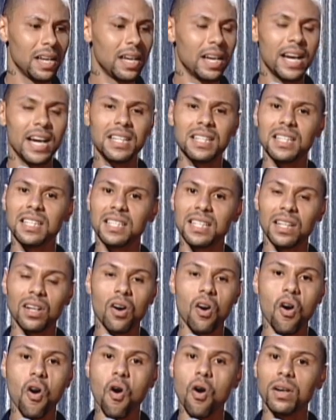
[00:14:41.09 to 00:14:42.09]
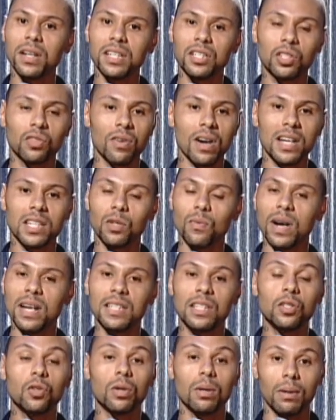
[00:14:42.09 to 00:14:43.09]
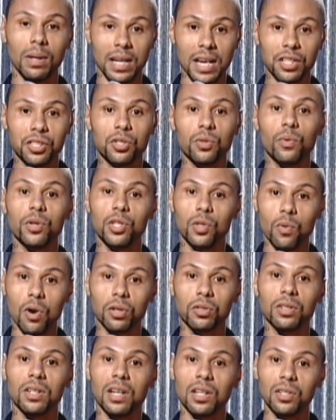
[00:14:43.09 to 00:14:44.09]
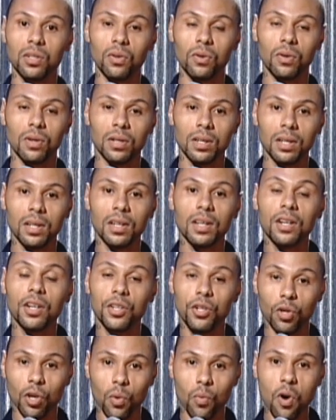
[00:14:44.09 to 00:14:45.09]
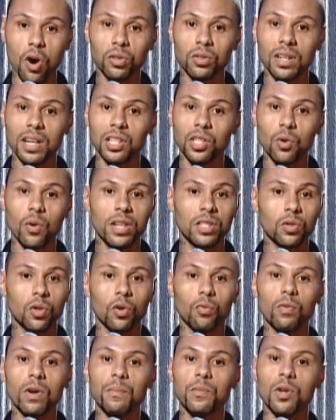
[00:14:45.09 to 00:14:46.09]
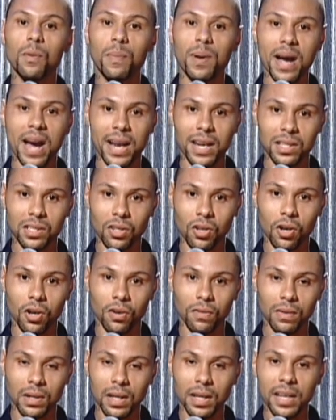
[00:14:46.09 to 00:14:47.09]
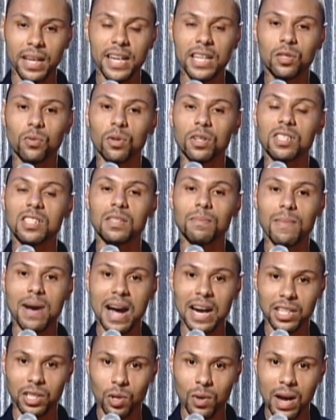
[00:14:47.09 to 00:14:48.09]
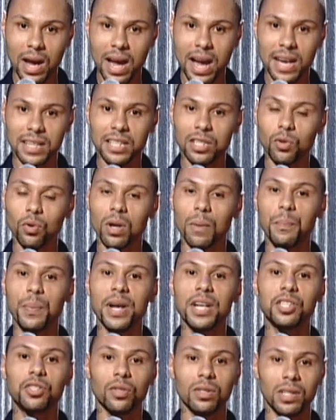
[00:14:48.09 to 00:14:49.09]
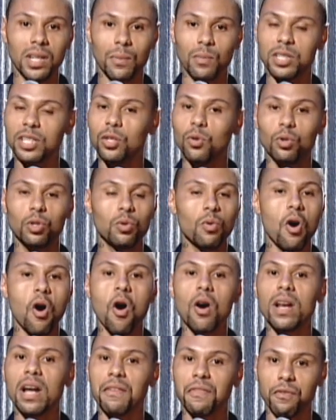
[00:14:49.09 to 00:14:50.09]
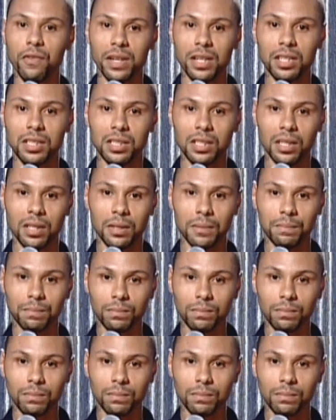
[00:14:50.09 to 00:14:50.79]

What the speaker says: He just sit at all these crazy ways he's going to molest you when you walk through that door. You're going to walk through that door, he's going to rip your panties off. He's going to smack your ass. He's going to pinch your nipples. He's going to do all that freaky shit.